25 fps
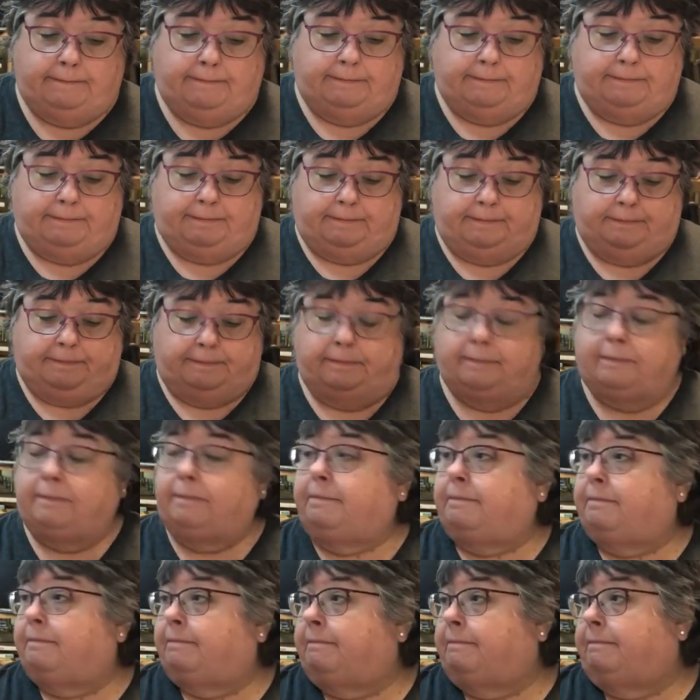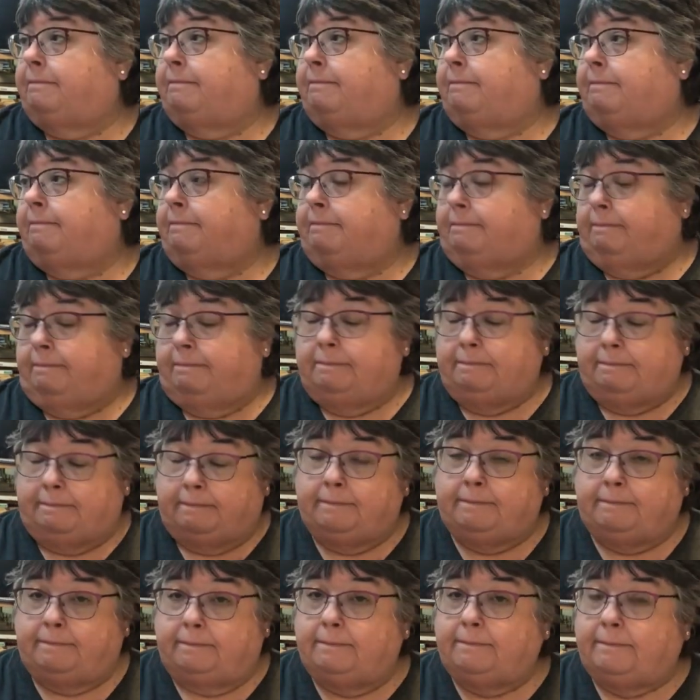
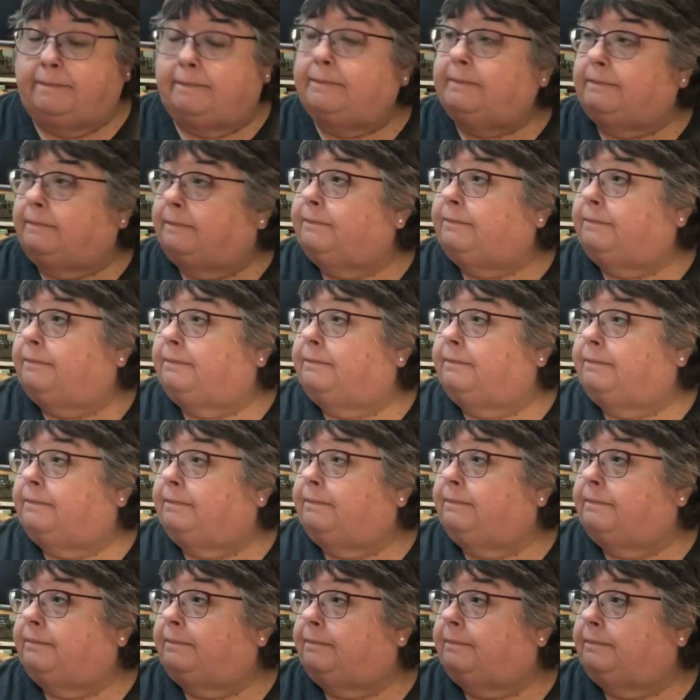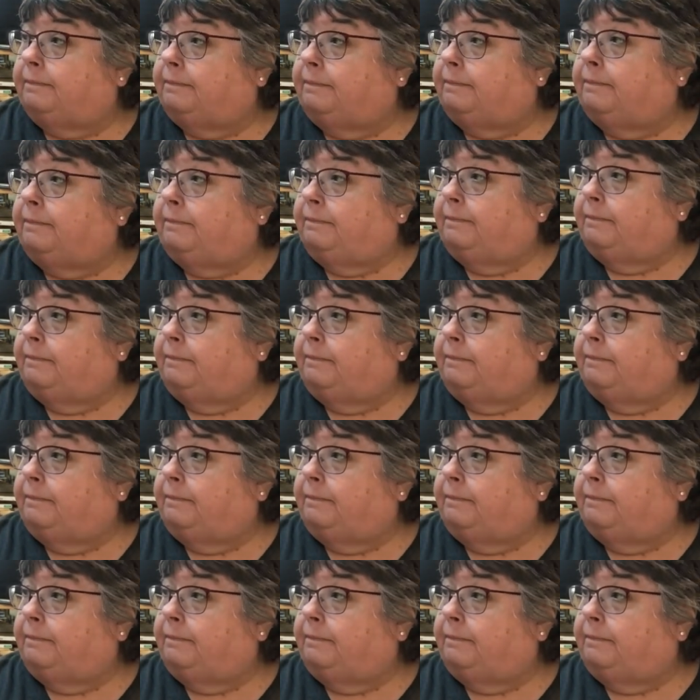The person shown says nothing.